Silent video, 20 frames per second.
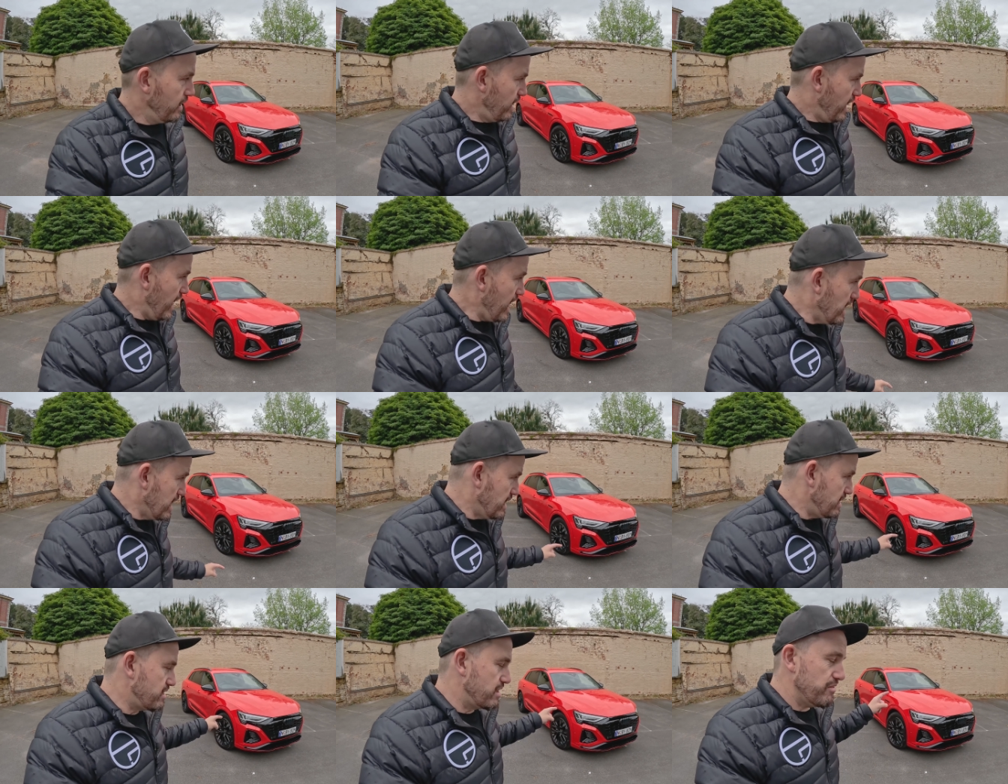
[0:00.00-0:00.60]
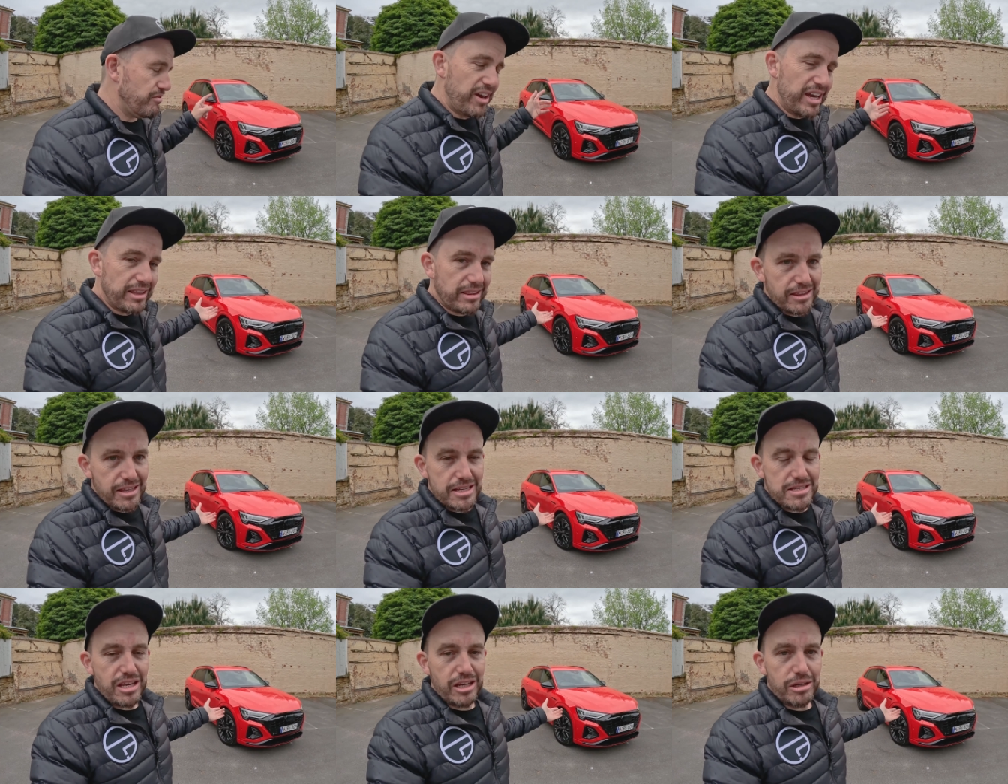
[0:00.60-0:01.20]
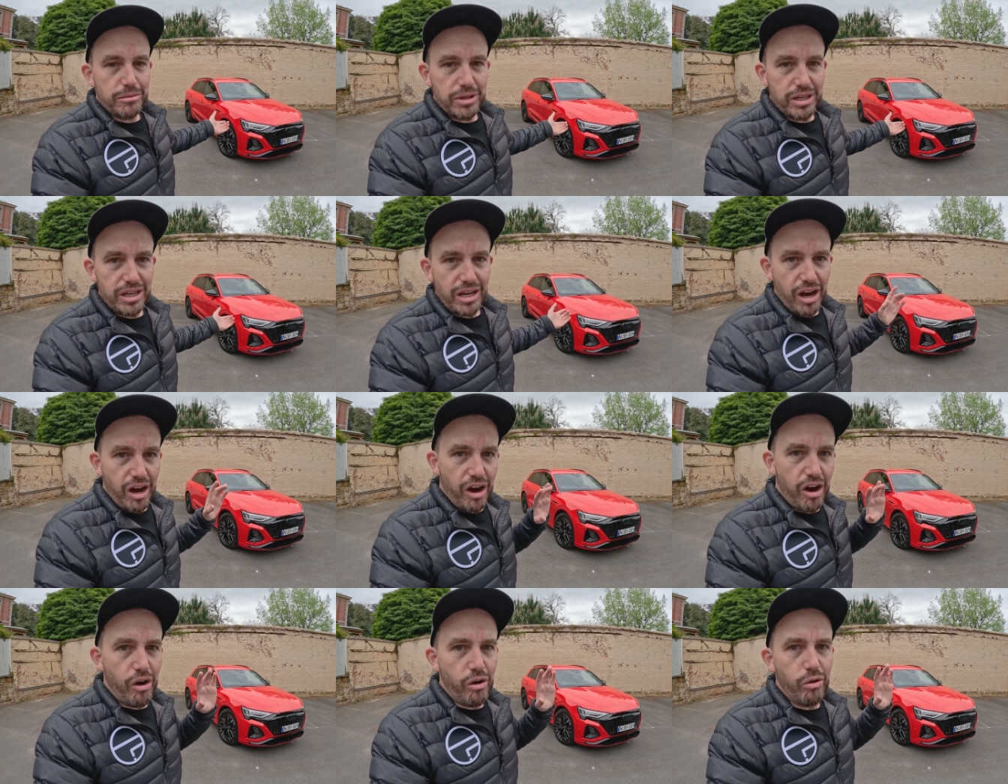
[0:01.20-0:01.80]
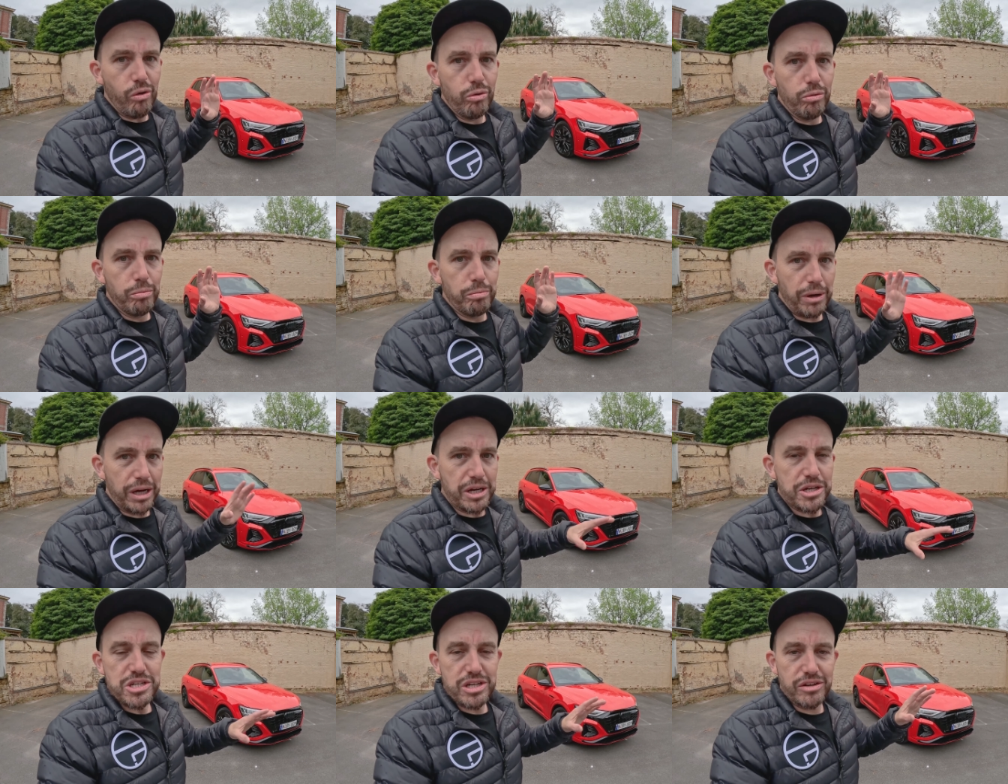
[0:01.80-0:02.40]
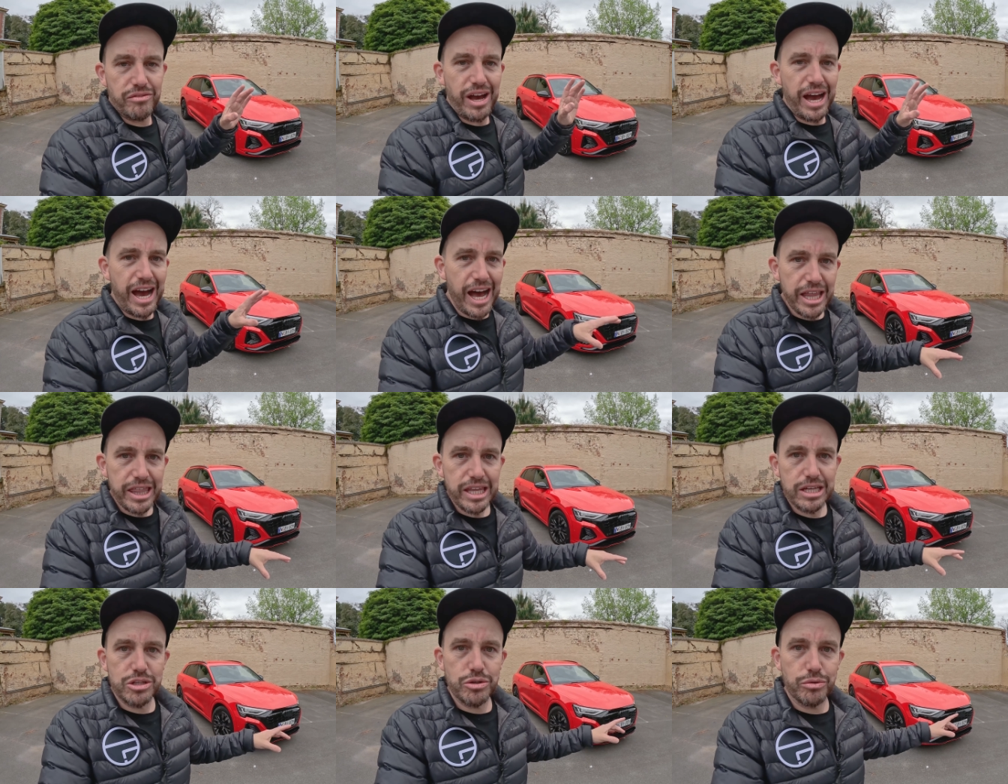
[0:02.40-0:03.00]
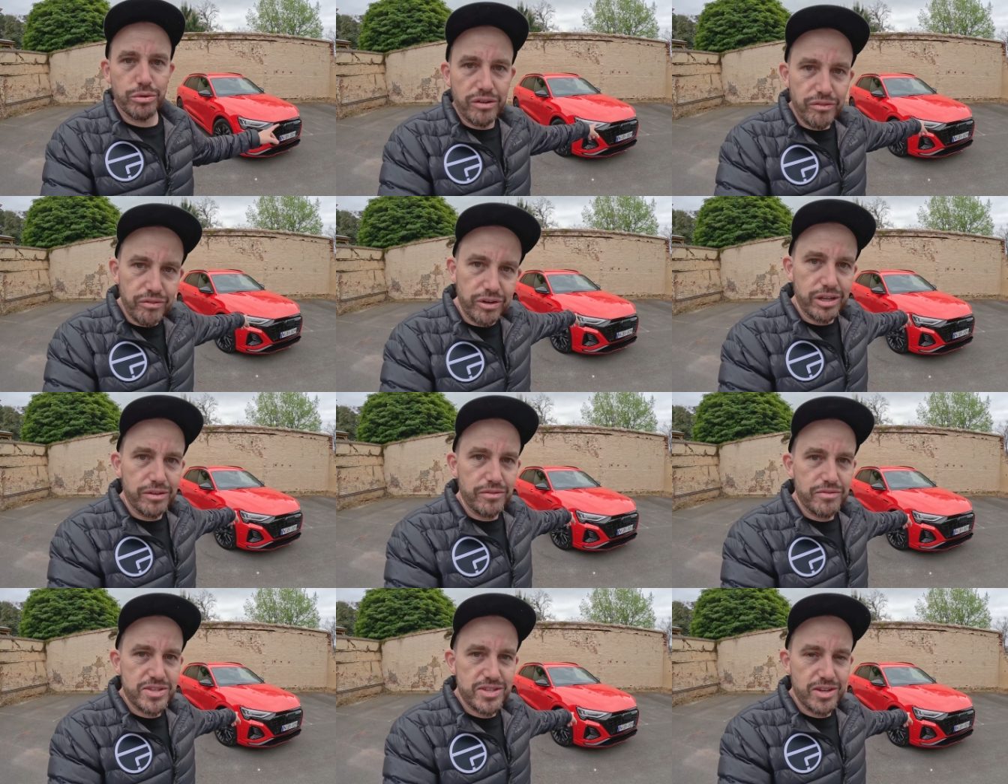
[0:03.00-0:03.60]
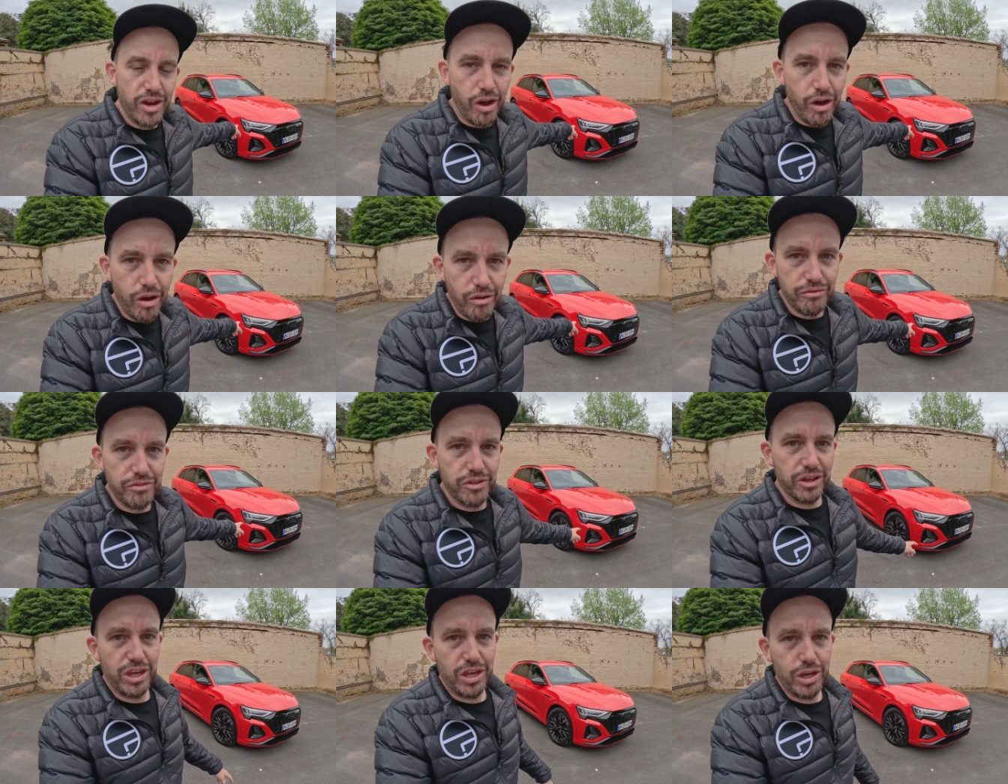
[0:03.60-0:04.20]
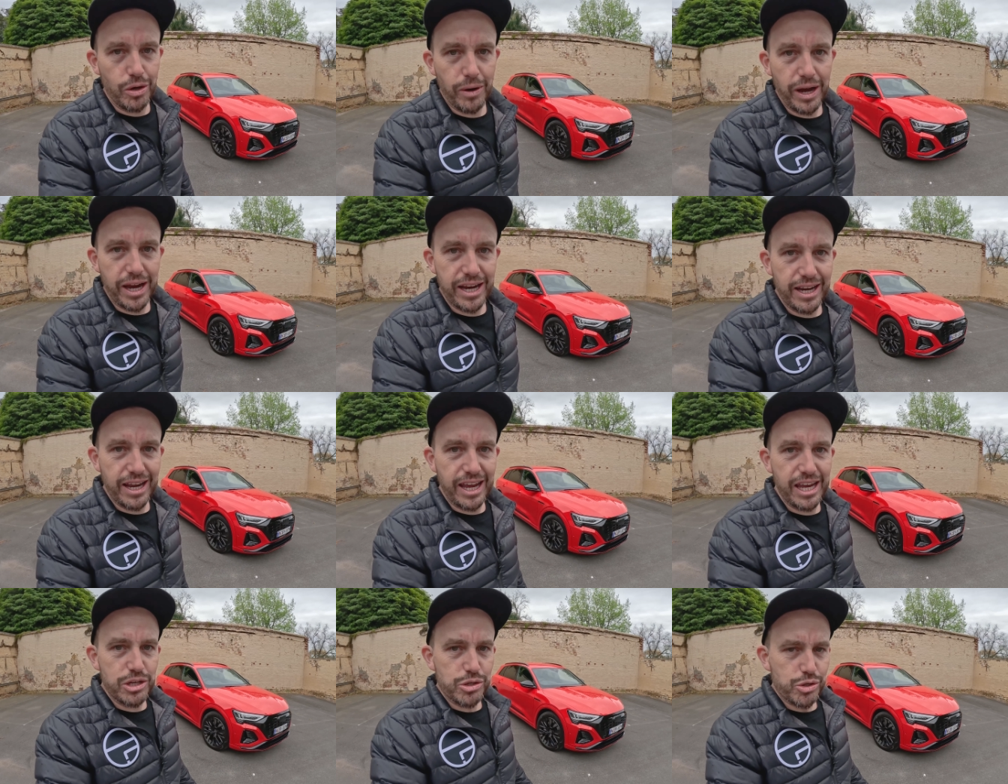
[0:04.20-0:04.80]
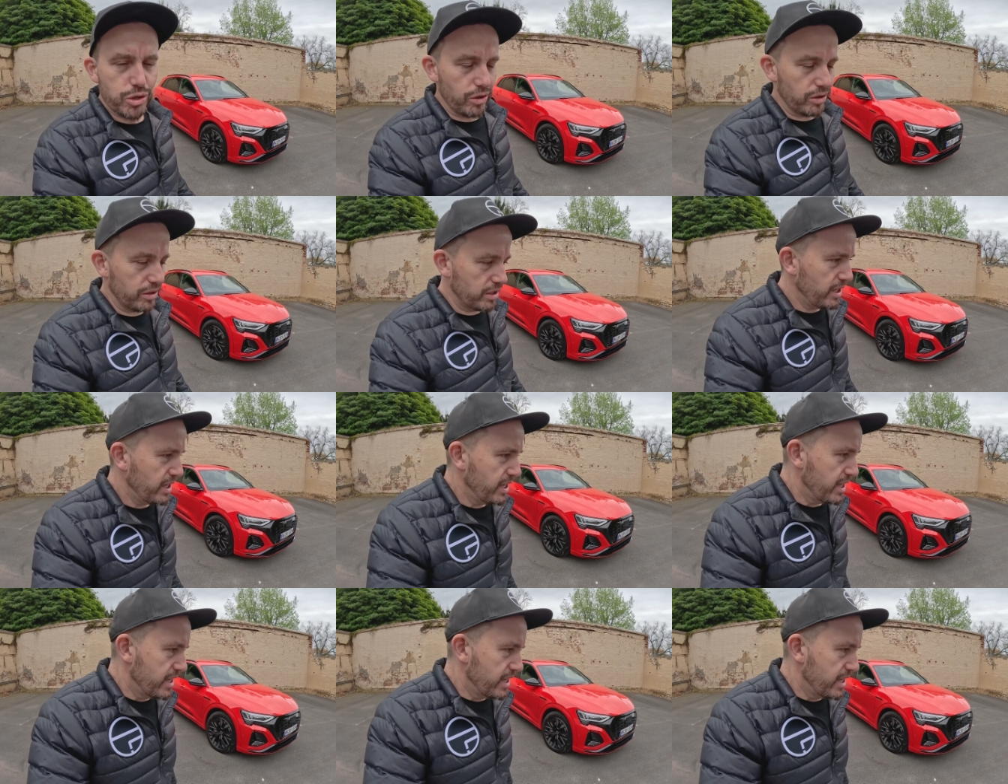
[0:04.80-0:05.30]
And the fact that there's going to be a whole bunch of other derivatives of the Q8 e-tron